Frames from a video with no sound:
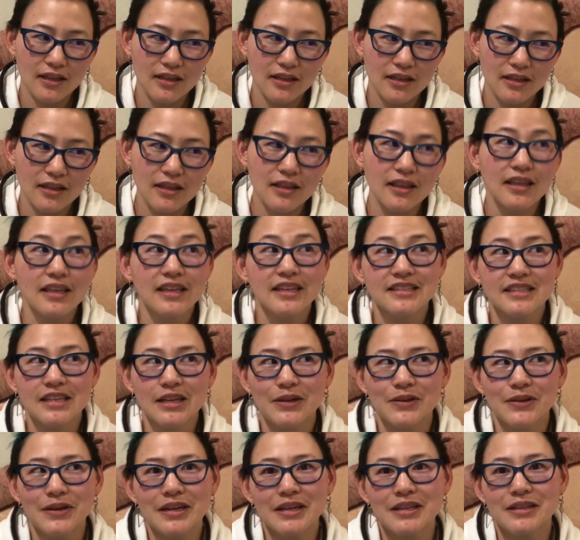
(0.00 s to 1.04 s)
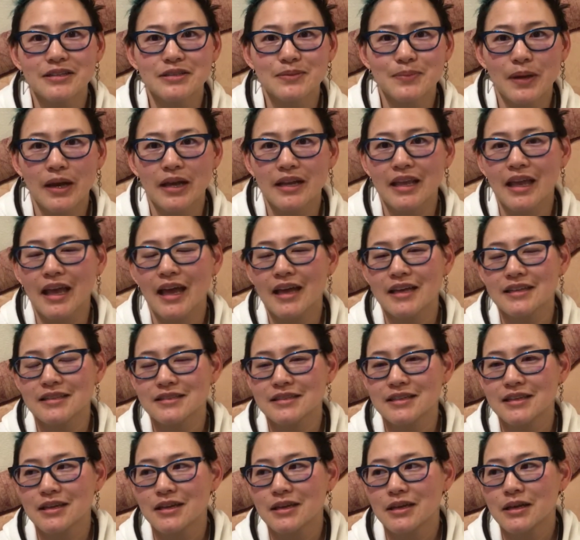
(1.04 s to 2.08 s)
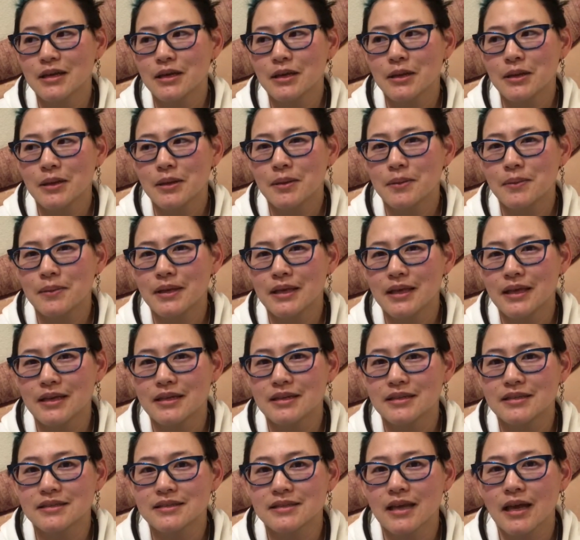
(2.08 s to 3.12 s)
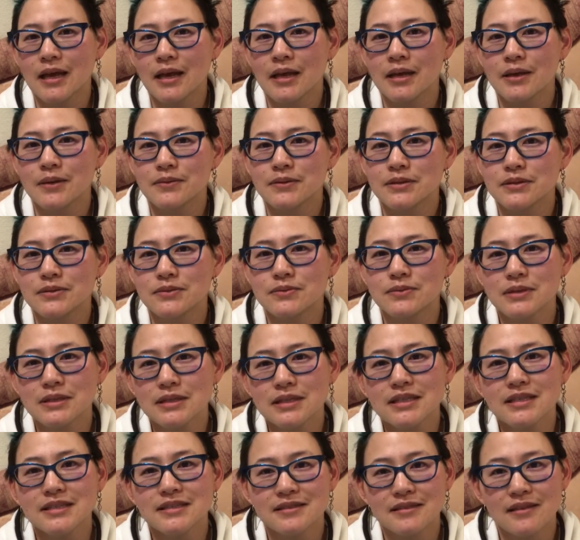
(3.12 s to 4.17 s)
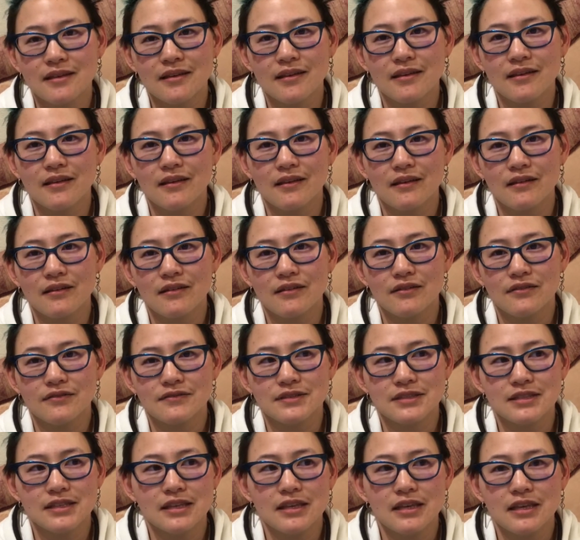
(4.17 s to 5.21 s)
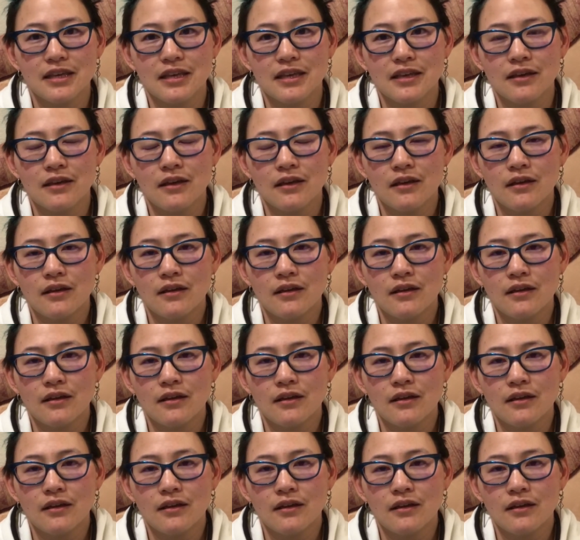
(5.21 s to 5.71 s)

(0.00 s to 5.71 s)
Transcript: The thing is, I created this podcast because I was really sick of seeing